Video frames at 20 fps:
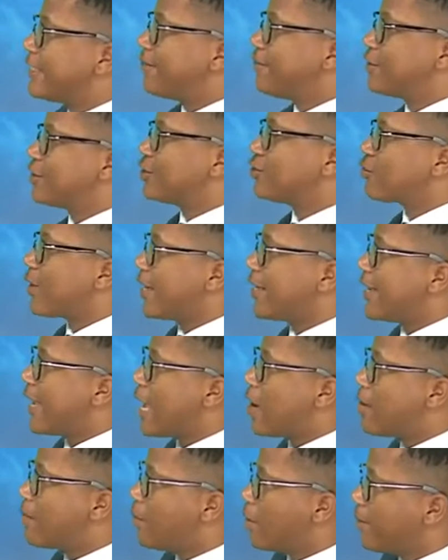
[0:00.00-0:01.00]
temperatures right
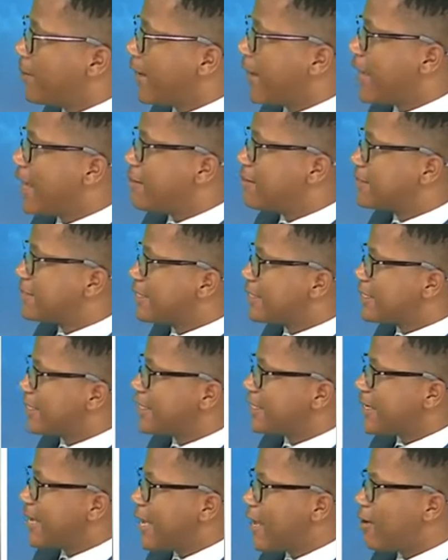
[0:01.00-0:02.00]
now in Birmingham
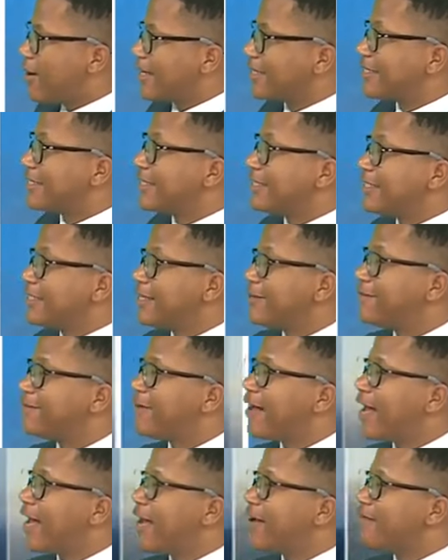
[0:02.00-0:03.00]
sitting now at
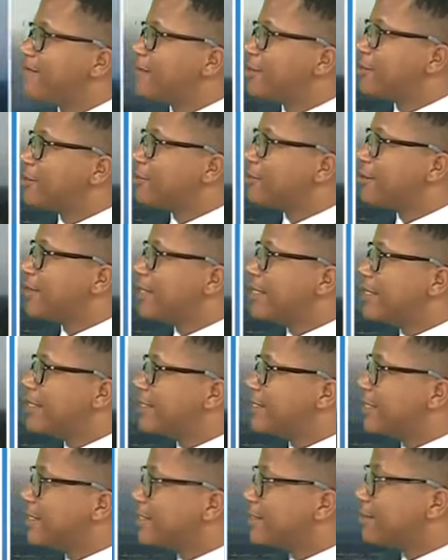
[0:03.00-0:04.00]
65
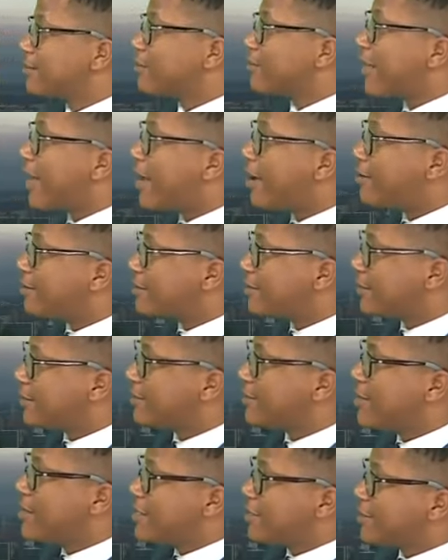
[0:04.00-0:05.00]
degrees, seeing some clouds
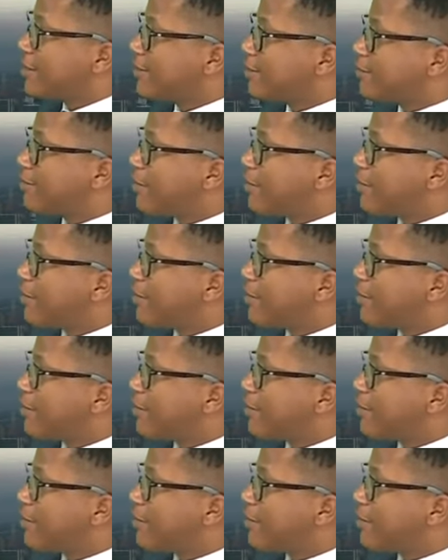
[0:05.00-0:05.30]
in some